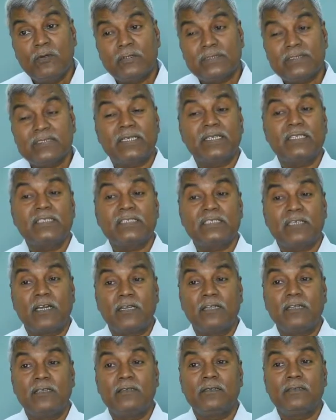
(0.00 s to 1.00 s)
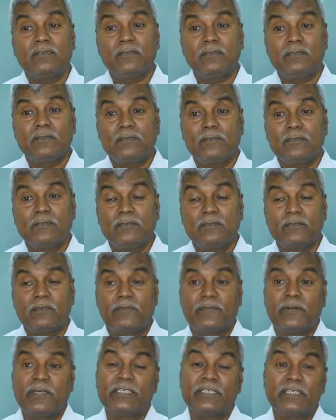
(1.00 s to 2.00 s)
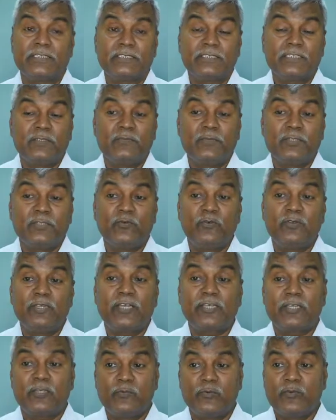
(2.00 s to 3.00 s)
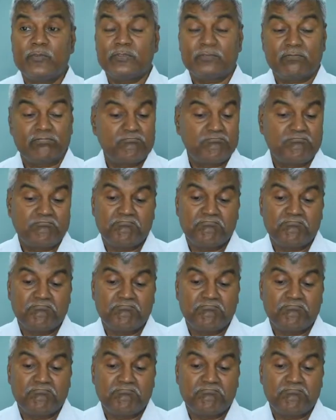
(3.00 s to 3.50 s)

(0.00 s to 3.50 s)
certain study of relationship between attributes,